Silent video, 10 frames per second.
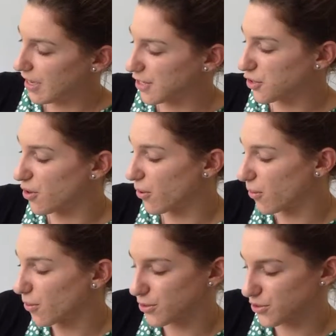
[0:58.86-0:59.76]
It's
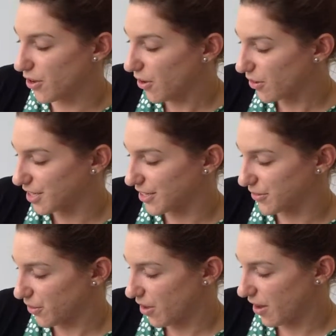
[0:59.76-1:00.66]
cold all year
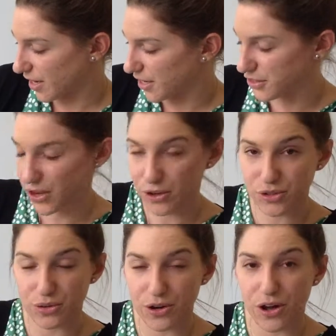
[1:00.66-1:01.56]
long, and it's
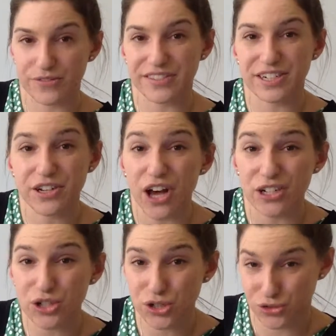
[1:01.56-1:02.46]
also called the
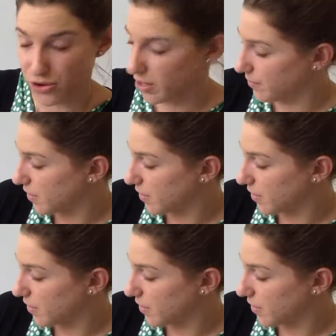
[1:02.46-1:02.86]
tundra.